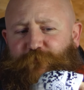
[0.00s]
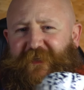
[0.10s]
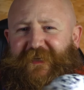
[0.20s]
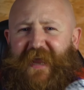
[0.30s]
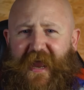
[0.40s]

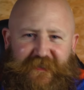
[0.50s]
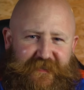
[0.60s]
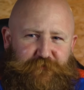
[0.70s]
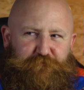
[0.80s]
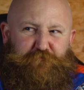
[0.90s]

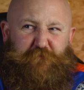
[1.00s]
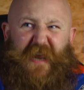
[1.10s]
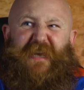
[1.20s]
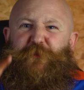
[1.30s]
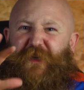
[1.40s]
yes,
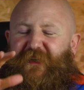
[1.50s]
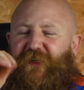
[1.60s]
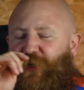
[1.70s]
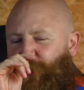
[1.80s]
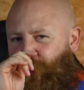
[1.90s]
maybe in
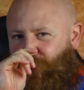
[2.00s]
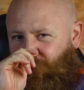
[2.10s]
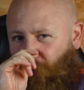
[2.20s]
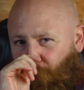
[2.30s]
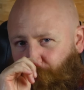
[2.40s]
the
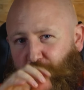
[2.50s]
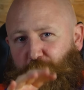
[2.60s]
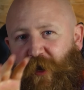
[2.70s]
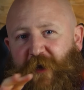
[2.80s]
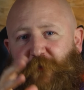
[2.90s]
control
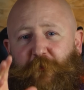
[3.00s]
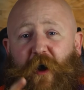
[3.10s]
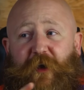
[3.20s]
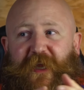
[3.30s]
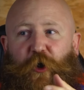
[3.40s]
boot kind of
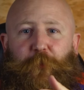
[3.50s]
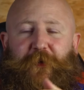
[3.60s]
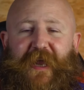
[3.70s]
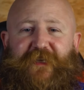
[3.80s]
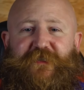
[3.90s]
market, up
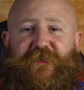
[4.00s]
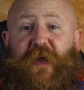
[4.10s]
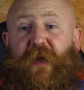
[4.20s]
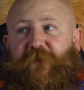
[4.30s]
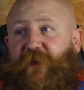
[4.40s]
against
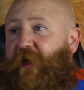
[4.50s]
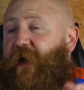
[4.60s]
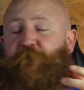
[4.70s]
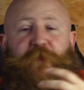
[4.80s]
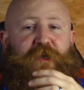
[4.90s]

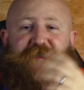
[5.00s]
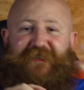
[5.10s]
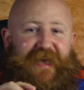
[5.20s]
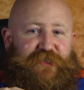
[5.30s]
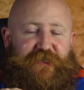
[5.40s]
the
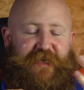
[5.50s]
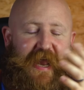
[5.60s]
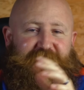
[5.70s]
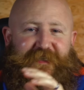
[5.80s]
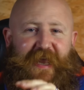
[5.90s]
Skechers
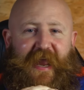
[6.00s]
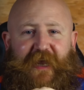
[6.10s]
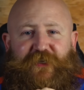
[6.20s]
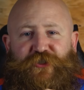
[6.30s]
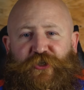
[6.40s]

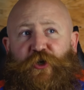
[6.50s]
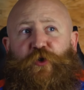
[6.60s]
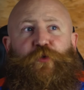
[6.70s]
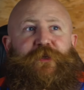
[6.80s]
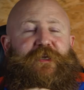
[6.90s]

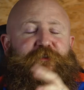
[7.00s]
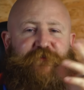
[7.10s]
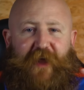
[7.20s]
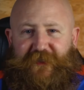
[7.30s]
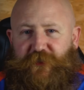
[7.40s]
SKX2, the
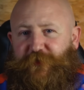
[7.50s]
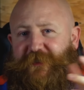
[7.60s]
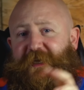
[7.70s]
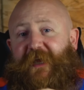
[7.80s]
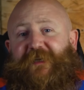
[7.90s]
Phantom
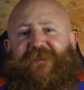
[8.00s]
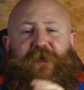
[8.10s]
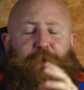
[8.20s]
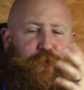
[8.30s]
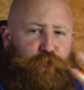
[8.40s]
6,
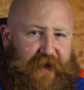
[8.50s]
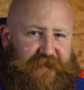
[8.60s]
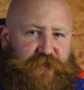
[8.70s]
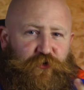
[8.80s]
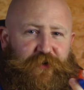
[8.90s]
the
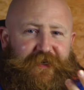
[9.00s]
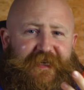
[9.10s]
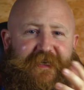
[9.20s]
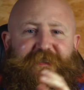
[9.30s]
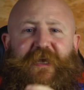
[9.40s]
Predator
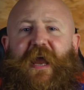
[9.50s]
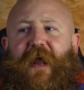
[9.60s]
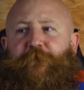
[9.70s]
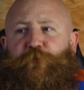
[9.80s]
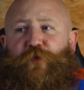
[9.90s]
Elite,
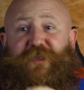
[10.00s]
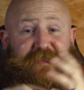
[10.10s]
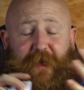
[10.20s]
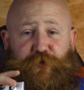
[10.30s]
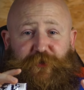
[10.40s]
which is an
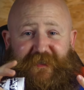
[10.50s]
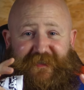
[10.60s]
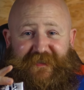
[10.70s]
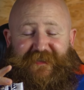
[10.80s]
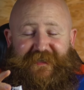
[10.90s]
absolutely
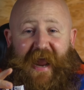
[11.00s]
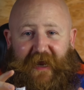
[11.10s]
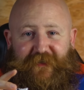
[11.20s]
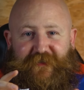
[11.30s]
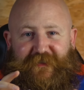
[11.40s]

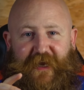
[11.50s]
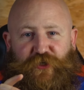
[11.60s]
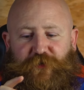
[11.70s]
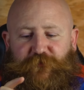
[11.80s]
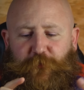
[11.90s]
stacked
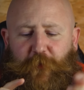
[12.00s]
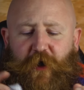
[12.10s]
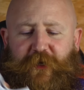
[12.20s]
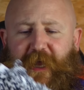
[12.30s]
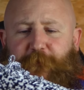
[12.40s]
section of the
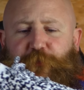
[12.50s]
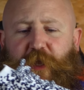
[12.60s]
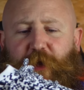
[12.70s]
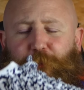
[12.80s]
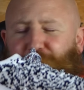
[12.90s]
market,
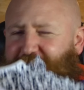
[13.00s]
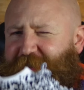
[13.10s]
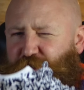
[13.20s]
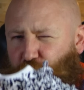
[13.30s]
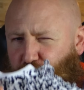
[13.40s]
but this
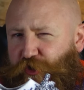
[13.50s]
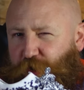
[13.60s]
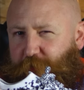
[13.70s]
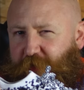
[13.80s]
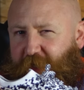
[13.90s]
does
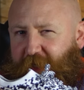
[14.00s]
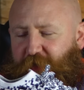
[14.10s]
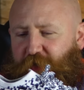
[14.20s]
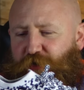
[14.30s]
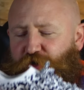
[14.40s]
something
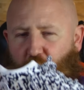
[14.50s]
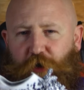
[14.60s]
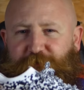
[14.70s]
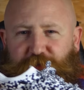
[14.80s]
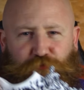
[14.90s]
that none
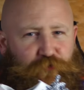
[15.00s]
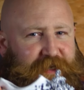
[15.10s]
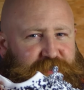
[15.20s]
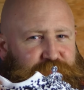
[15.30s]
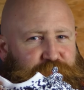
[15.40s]
of the
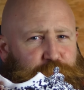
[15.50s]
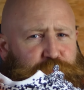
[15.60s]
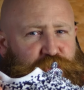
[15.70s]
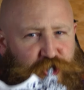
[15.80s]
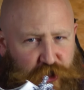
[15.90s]
rest of them
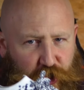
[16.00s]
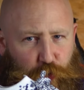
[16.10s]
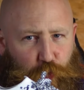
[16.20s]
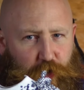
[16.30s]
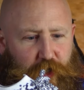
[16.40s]
do.
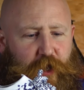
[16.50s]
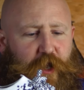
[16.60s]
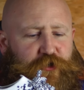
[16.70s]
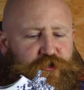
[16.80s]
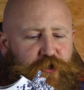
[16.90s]

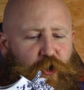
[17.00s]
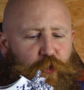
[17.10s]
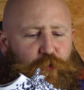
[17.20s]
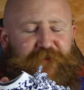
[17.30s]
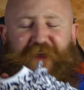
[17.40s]

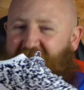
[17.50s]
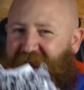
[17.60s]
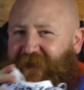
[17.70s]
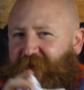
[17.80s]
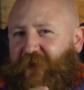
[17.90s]
So if
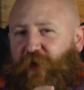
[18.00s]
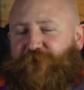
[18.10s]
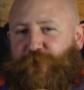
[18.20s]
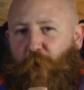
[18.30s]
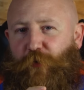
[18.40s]
anything I've
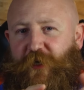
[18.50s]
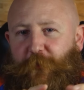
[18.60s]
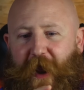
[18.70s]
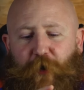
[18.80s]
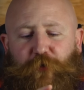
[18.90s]
spoken
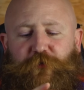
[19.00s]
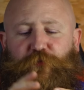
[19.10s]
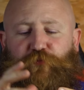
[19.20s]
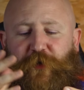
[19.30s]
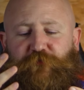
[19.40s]
about
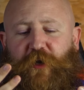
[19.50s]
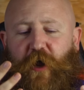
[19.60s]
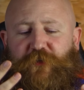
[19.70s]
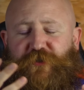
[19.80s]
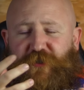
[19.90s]
with
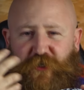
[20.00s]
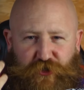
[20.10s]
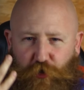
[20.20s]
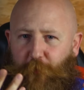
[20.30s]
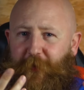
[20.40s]
regards to
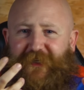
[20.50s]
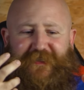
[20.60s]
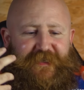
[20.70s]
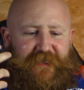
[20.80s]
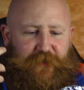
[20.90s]

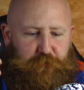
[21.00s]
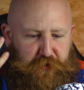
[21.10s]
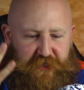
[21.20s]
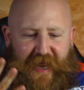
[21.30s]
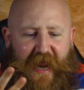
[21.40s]
durability,
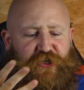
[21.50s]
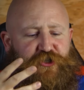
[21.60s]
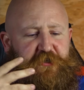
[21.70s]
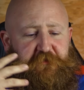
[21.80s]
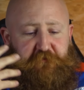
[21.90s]

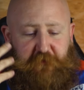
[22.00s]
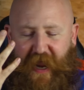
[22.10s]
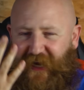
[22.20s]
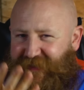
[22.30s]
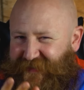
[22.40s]
protection,
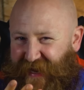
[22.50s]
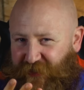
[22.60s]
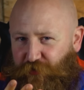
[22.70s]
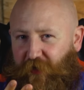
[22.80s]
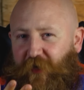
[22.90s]

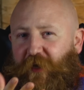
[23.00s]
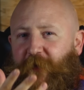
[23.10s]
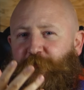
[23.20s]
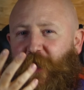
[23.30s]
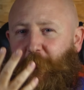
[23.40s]
etc.
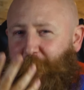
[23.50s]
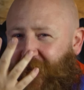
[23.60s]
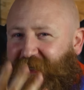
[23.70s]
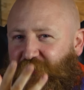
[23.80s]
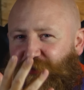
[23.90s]

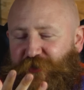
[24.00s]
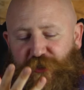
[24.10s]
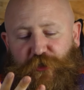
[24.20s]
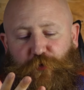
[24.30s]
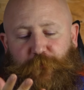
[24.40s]
appeals to
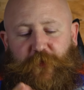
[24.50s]
you,